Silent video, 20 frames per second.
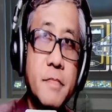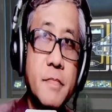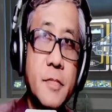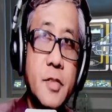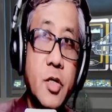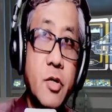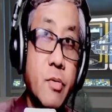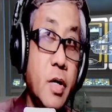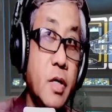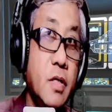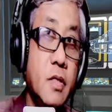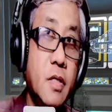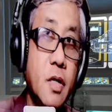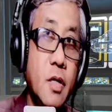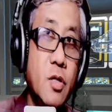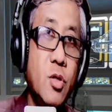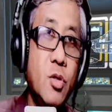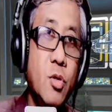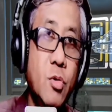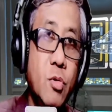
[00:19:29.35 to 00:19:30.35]
Alright,
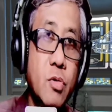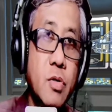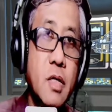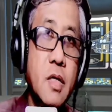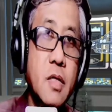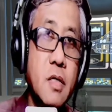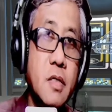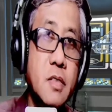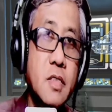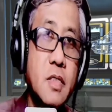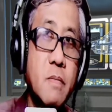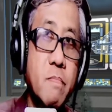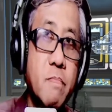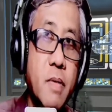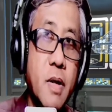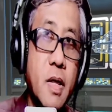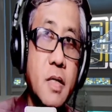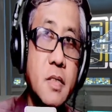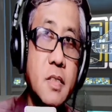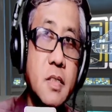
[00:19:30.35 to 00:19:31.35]
take note, in the
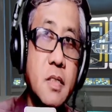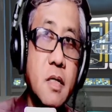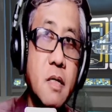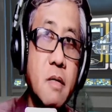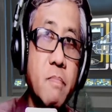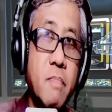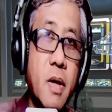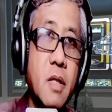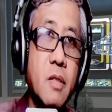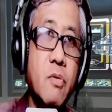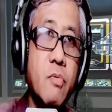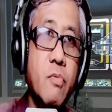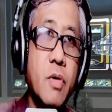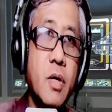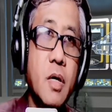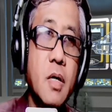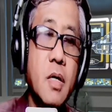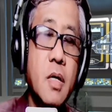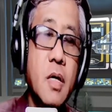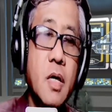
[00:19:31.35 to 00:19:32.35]
symplastic
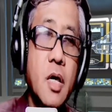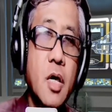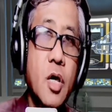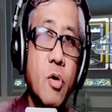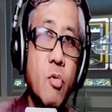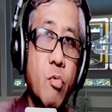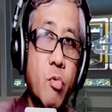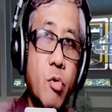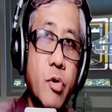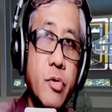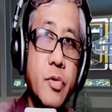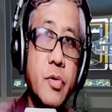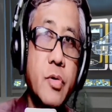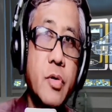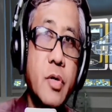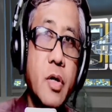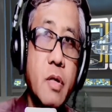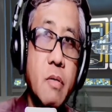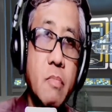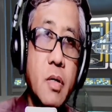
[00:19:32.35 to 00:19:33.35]
pathway,
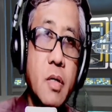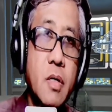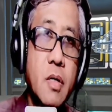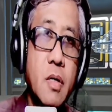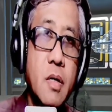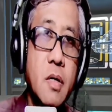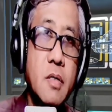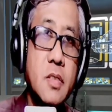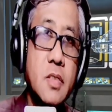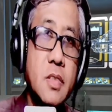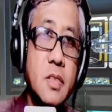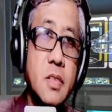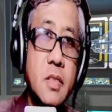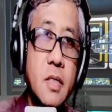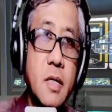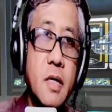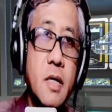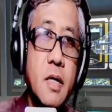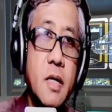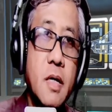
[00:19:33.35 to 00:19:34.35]
water and minerals
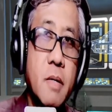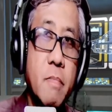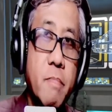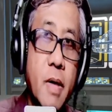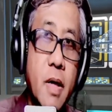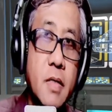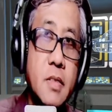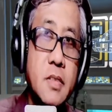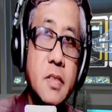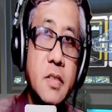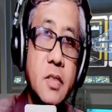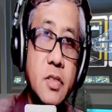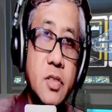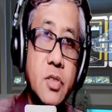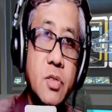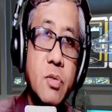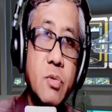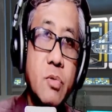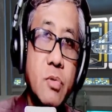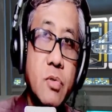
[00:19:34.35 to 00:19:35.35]
passes
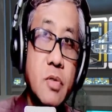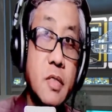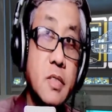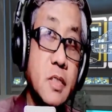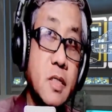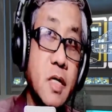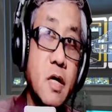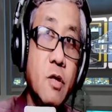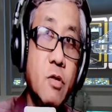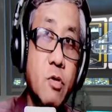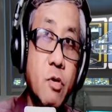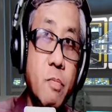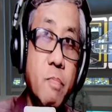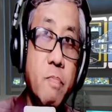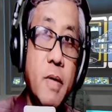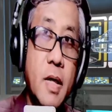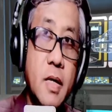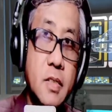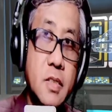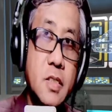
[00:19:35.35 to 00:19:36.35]
through the
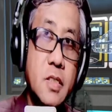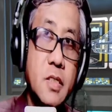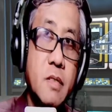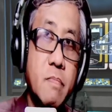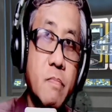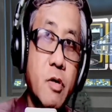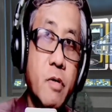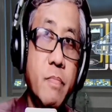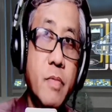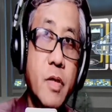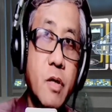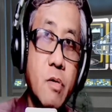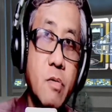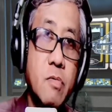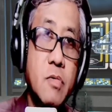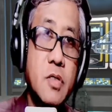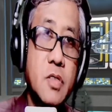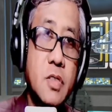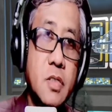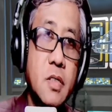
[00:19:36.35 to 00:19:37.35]
cytoplasm of the
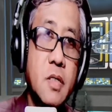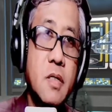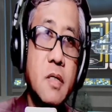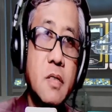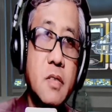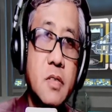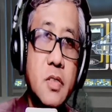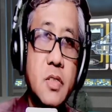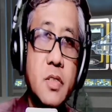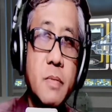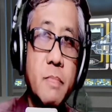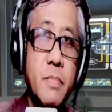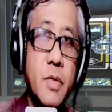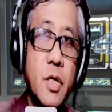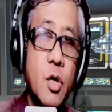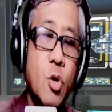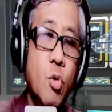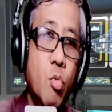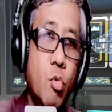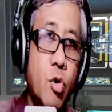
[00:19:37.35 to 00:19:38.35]
root cells.
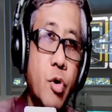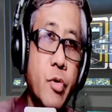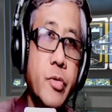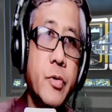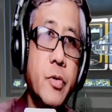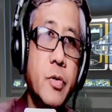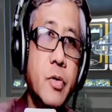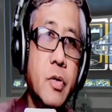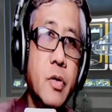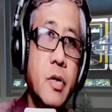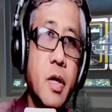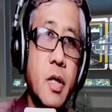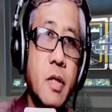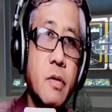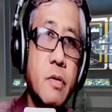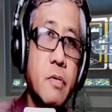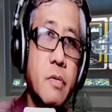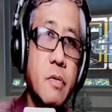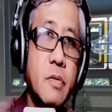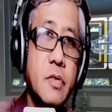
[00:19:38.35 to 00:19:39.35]
Water
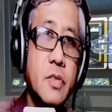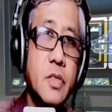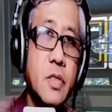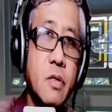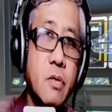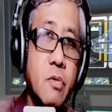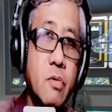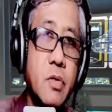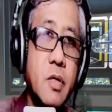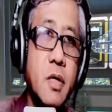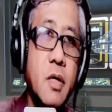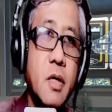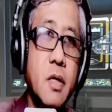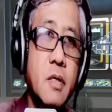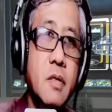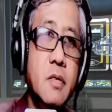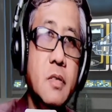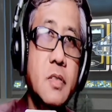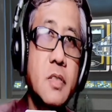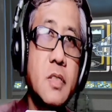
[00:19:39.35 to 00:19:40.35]
enters the root
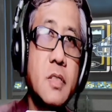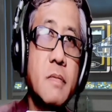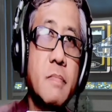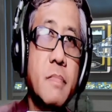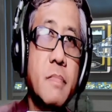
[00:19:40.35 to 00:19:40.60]
hairs,